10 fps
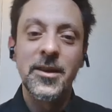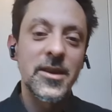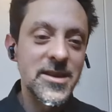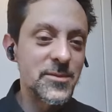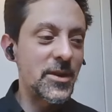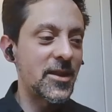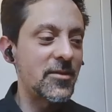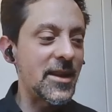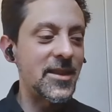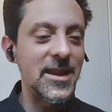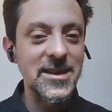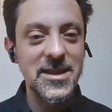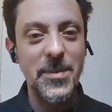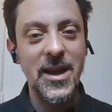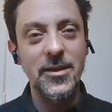This is one of the great things
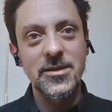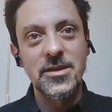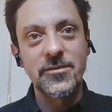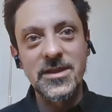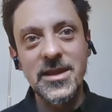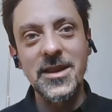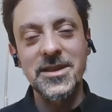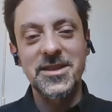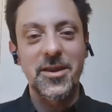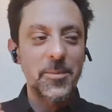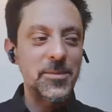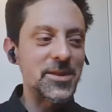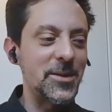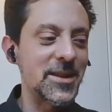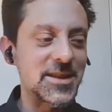about sort of research. So I'm
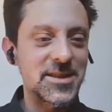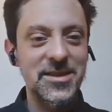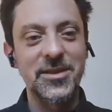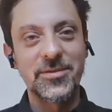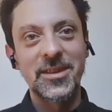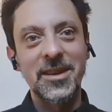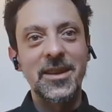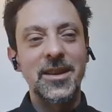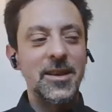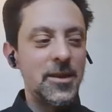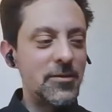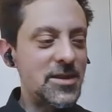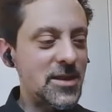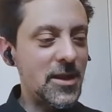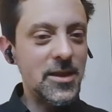doing this sort of
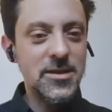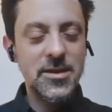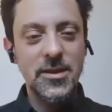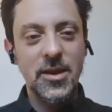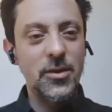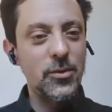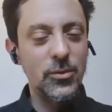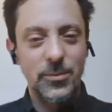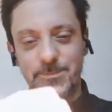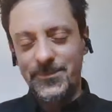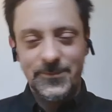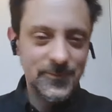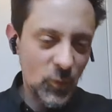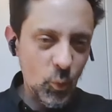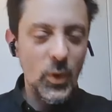research, or
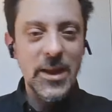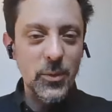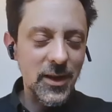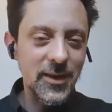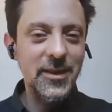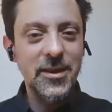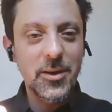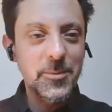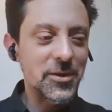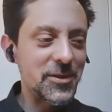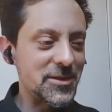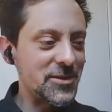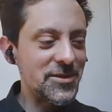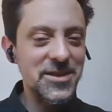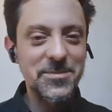we were, it's
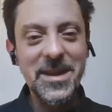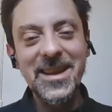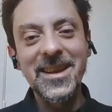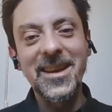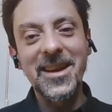not just me.